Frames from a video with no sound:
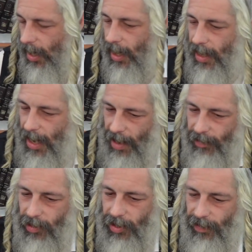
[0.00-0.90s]
and then
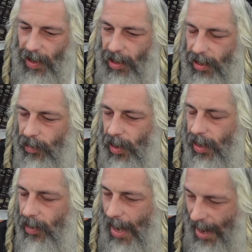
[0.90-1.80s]
afterwards, finally,
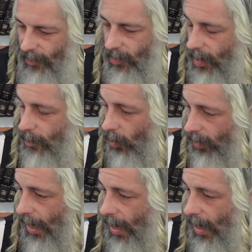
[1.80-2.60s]
after they both